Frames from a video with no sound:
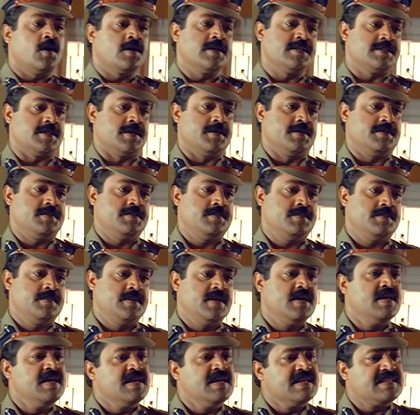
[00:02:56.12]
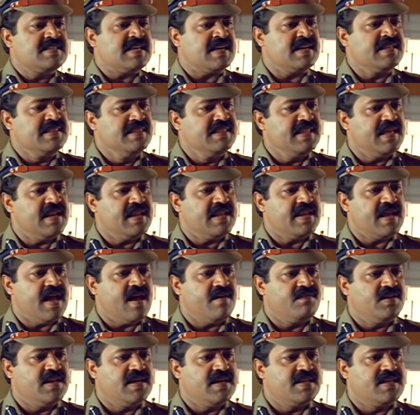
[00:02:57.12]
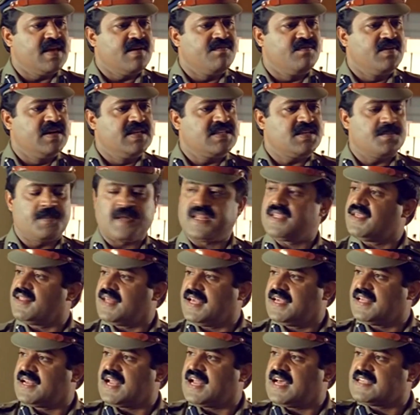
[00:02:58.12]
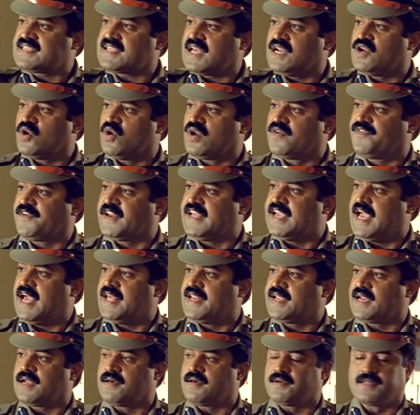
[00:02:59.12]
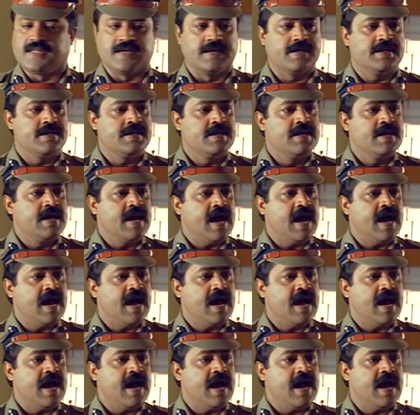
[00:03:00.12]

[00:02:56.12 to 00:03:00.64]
Sorry, sir. In the Laravil and Yam village Varana, I rascal note a free Arikan owner.